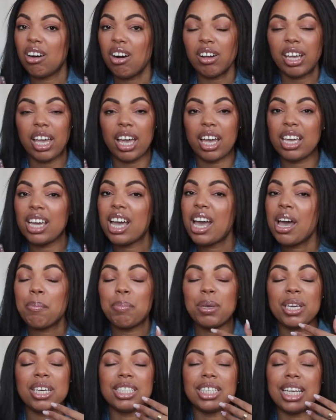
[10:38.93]
Okay,
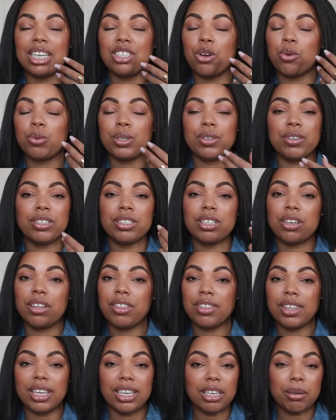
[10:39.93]
because I don't need to
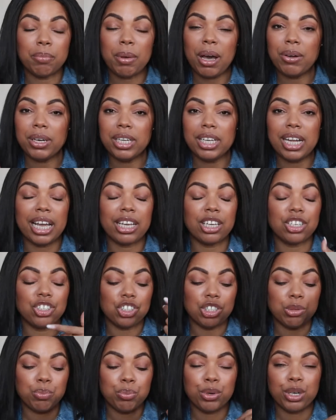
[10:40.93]
think about it. I
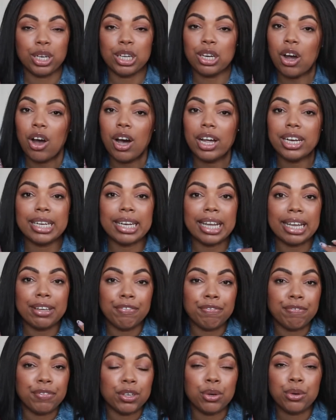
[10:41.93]
could just put it on and I
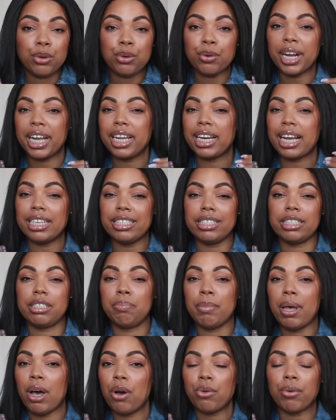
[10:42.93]
feel great, I
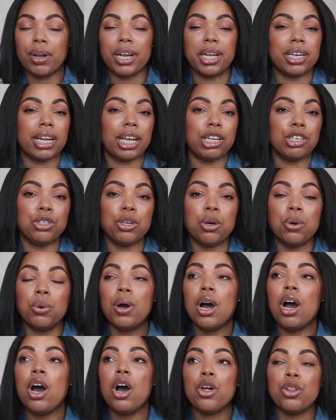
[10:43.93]
smell great, and I
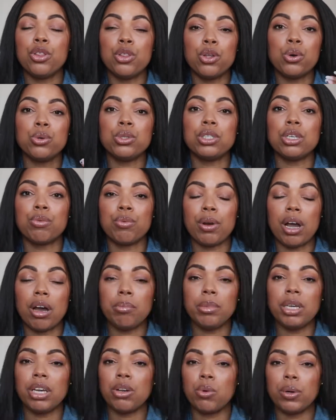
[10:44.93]
know those
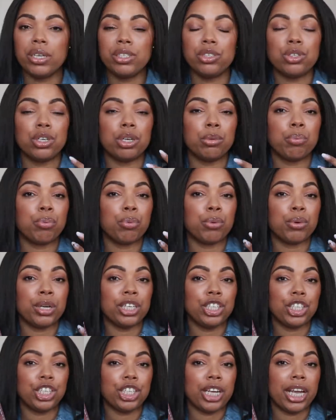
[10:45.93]
around me are going to
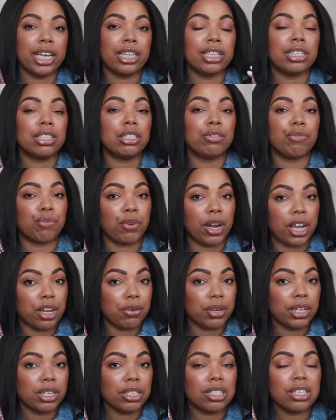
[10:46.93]
appreciate this
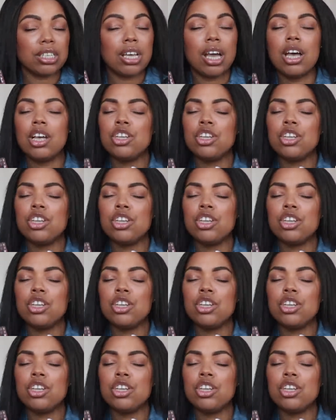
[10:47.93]
fragrance.